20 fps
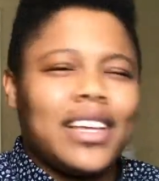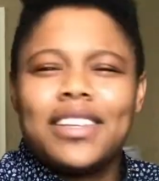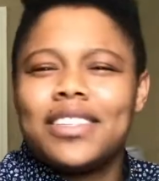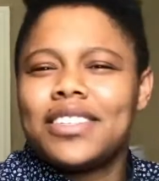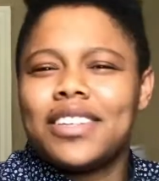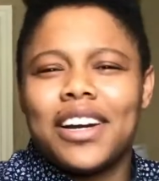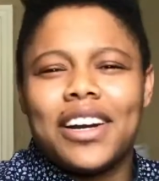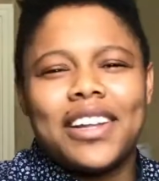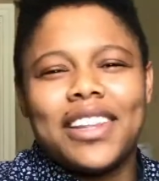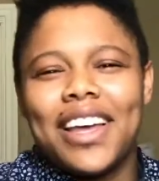
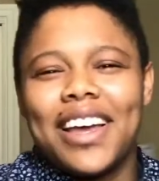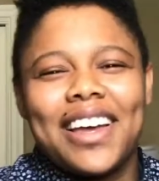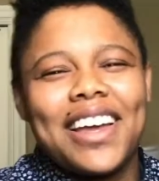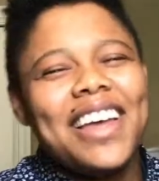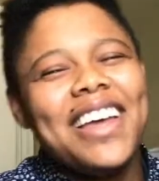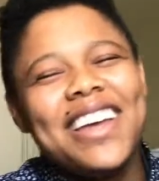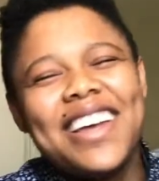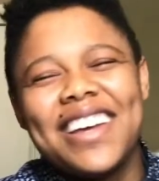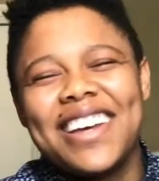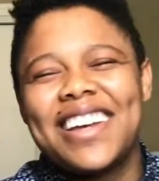Sorry, that
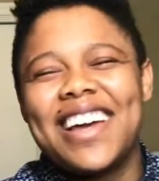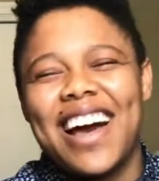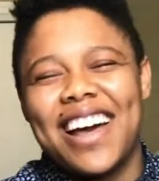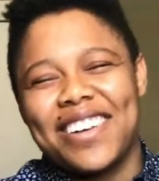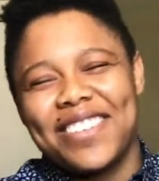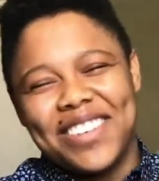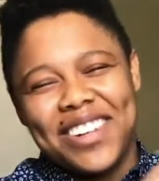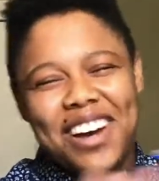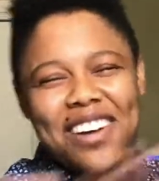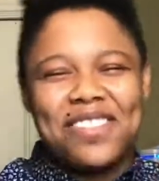kind
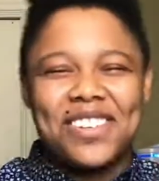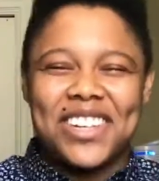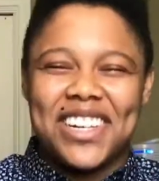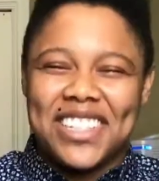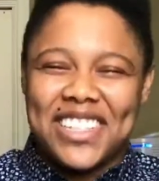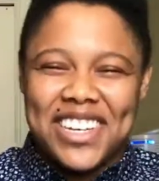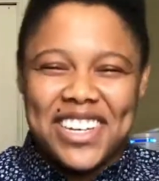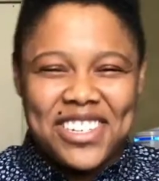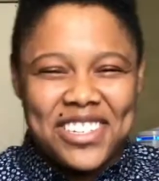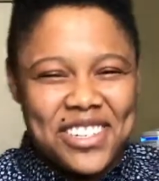of went off on a
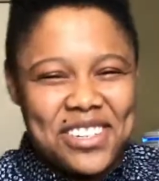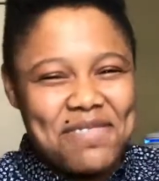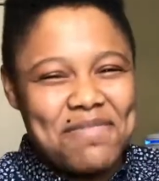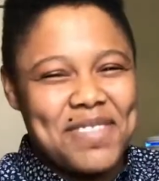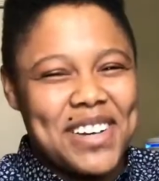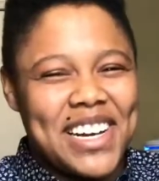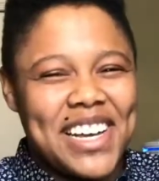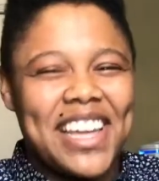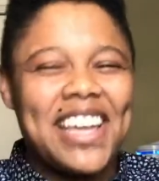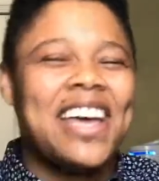tangent,
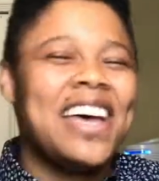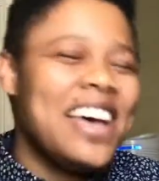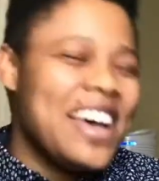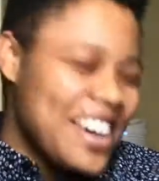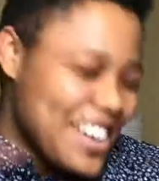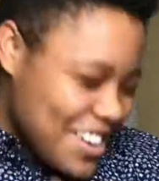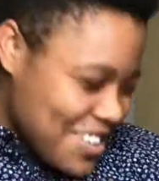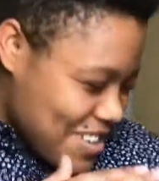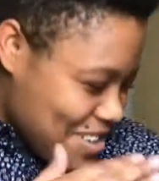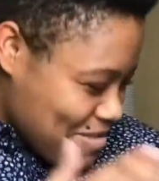but
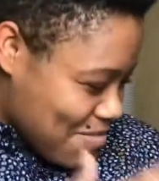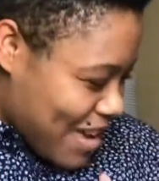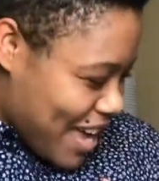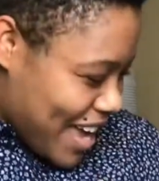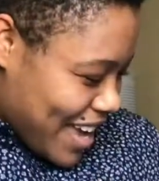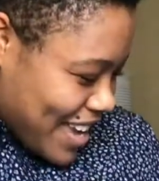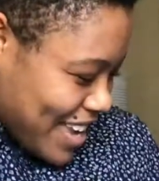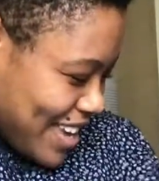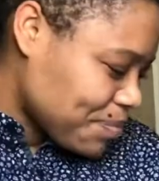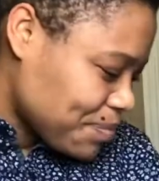going
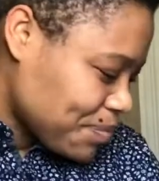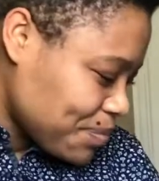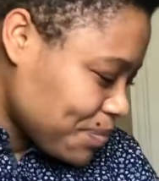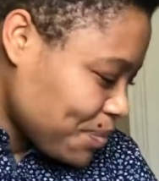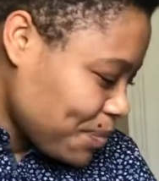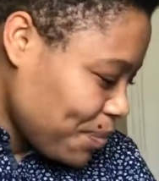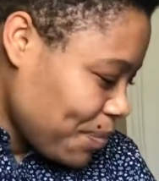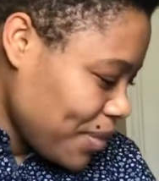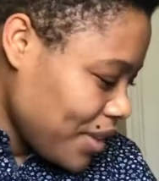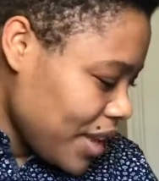back,
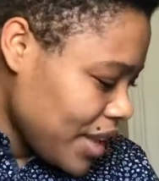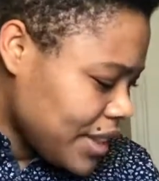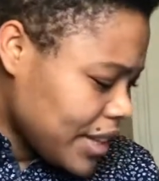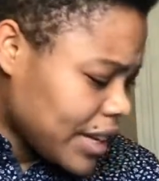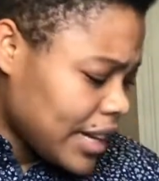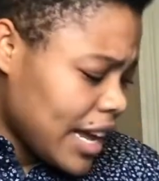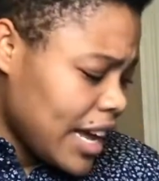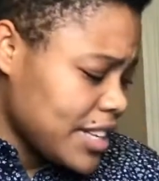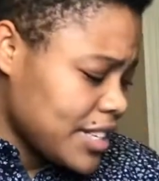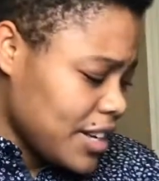the
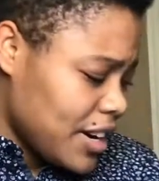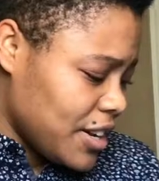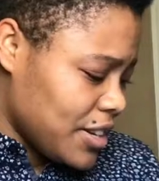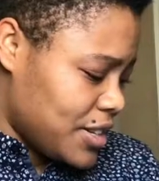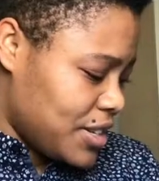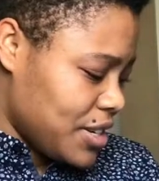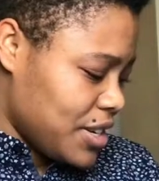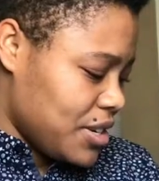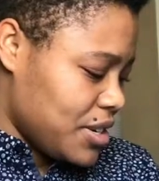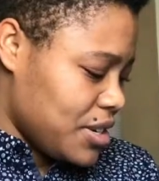class
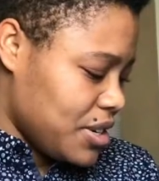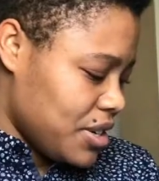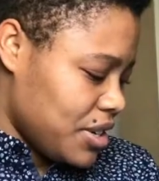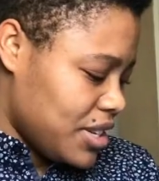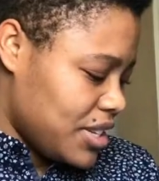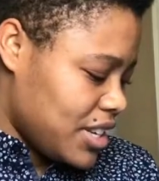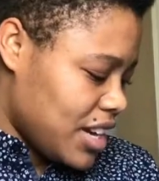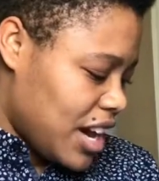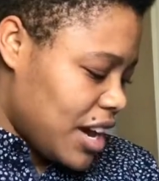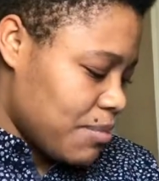also
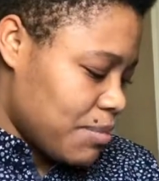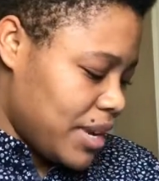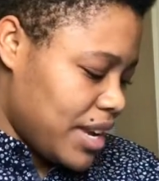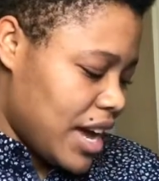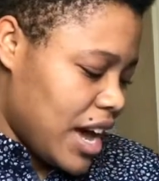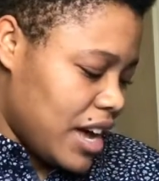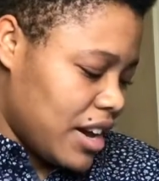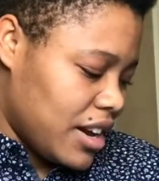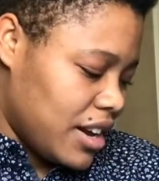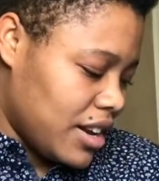taught me
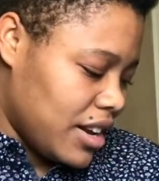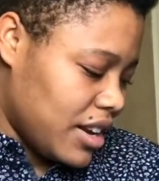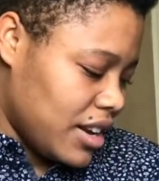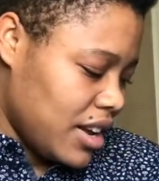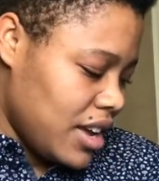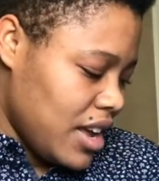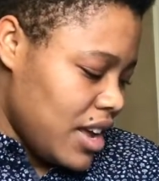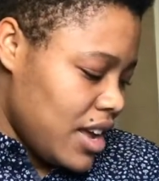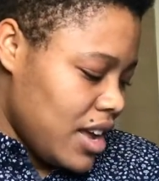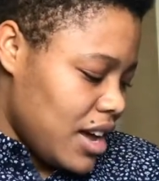how
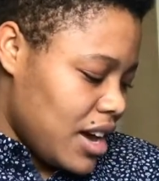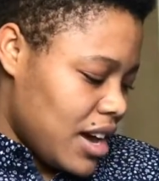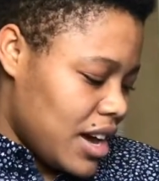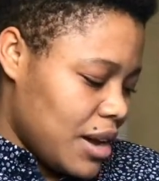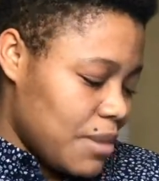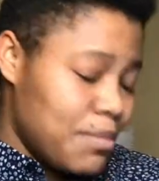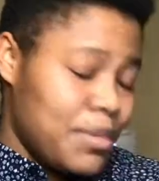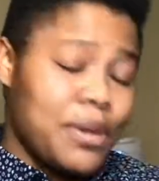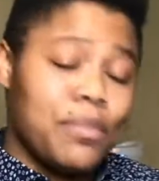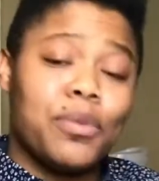to
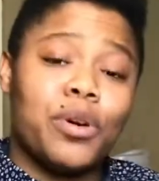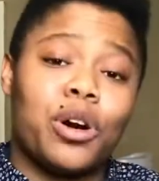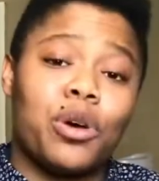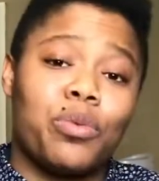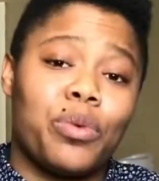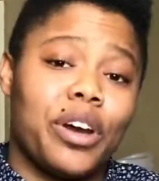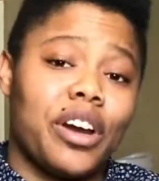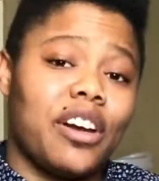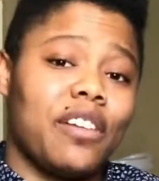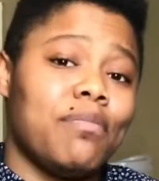be more
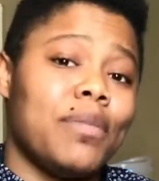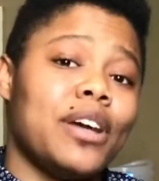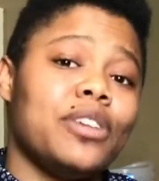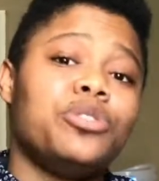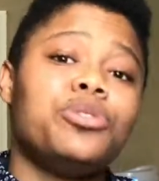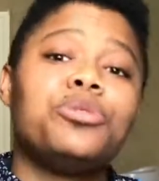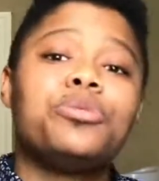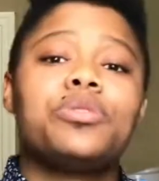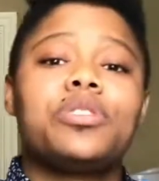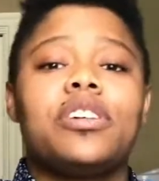aware of my
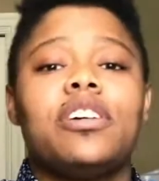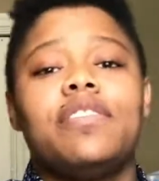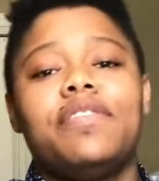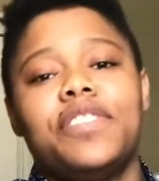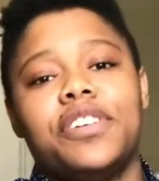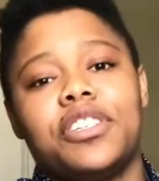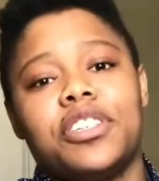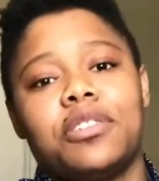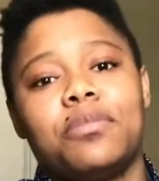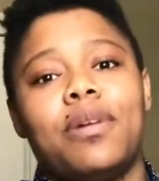true self
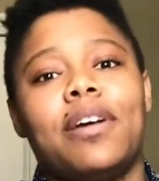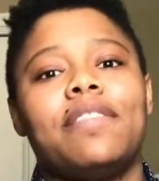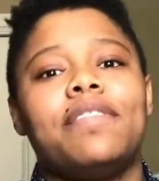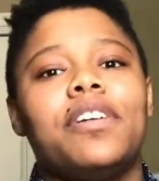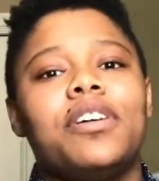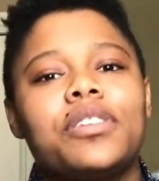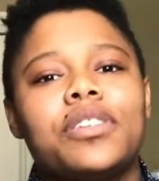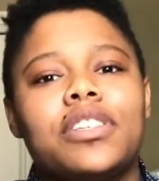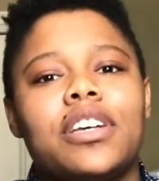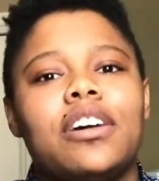versus my
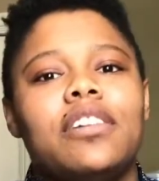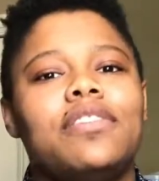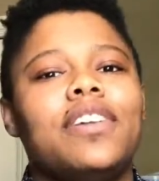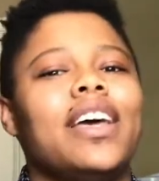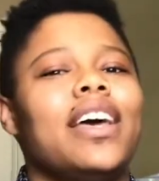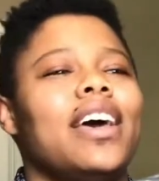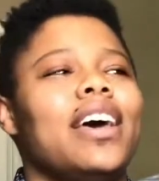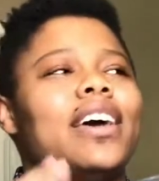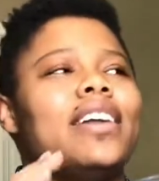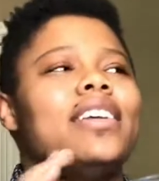false self,
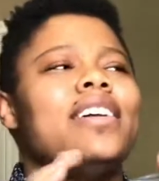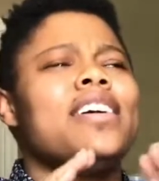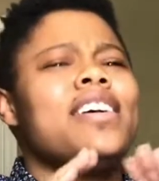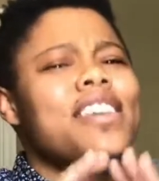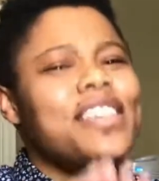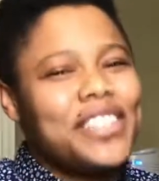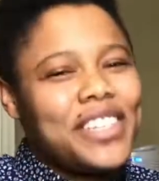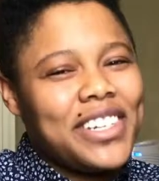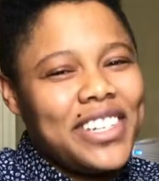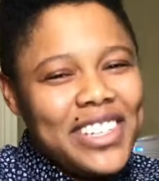and
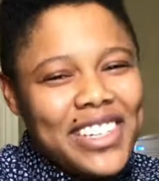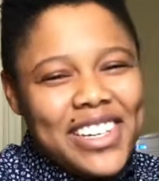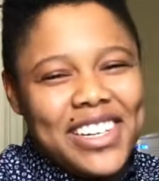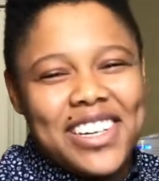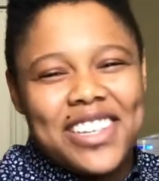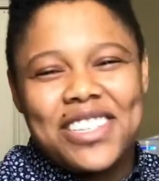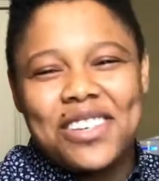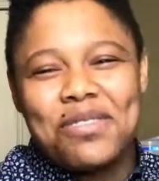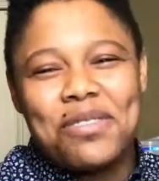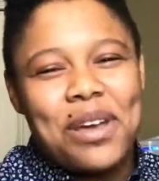Jenilee
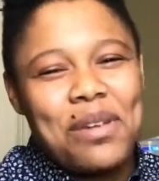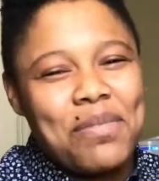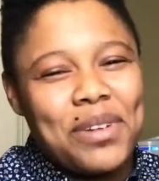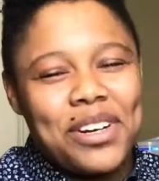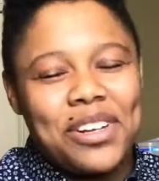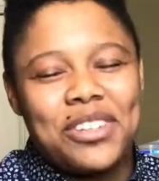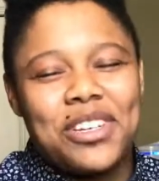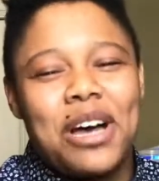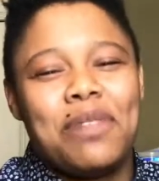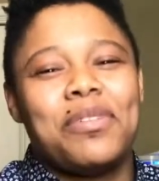does a way better
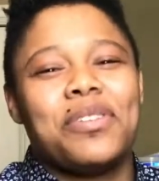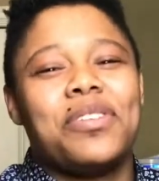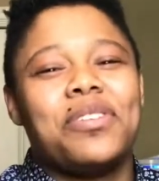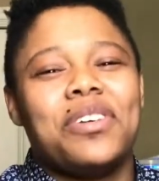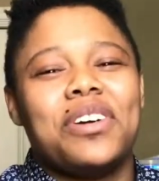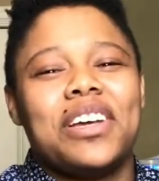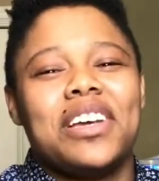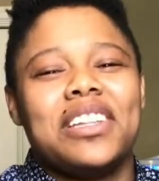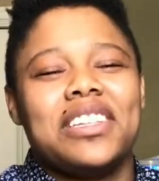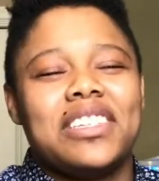job of
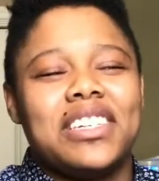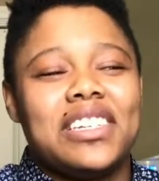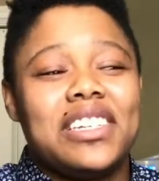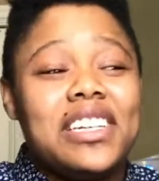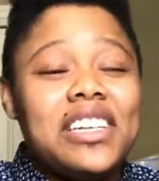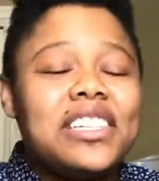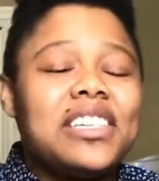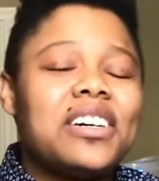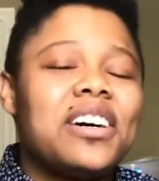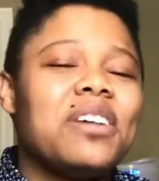going into
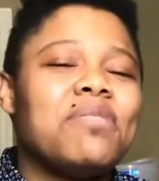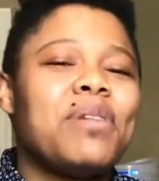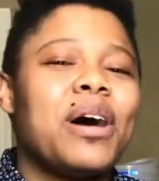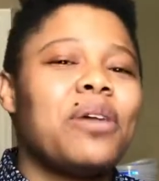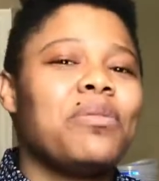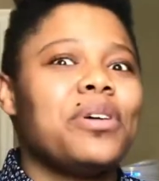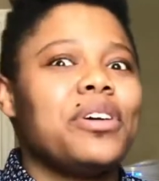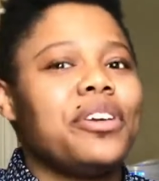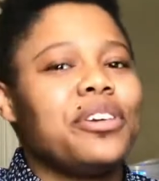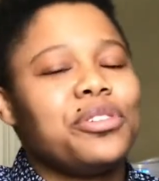detail about
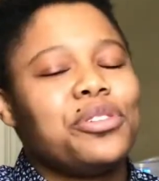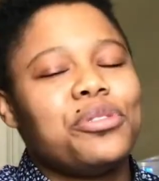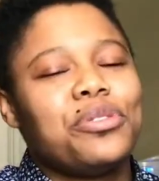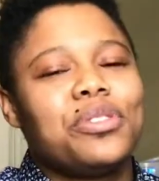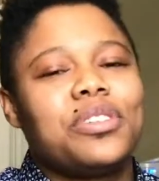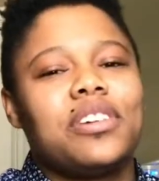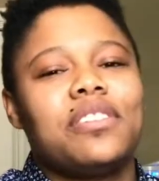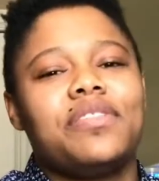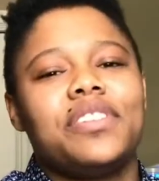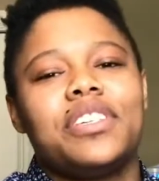what your true
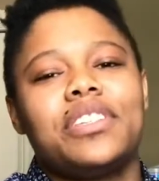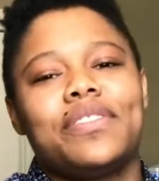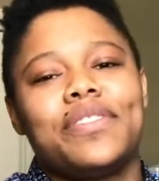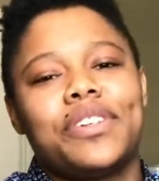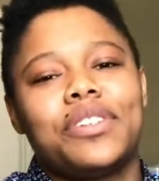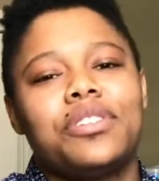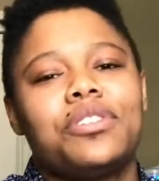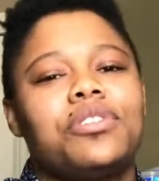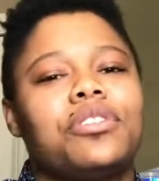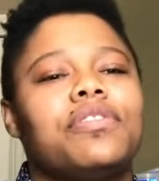self is
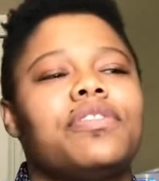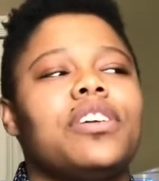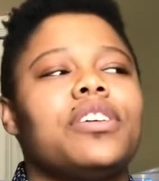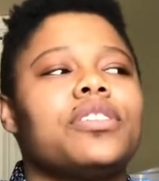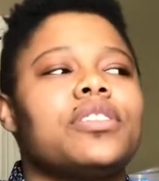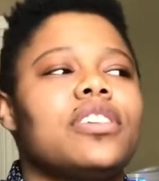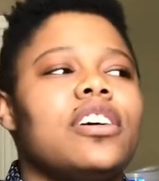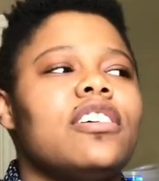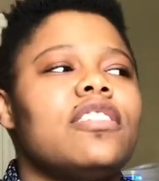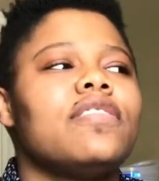versus your
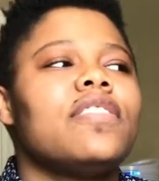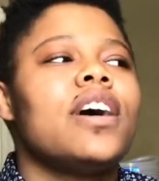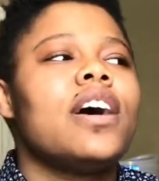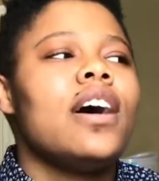false self.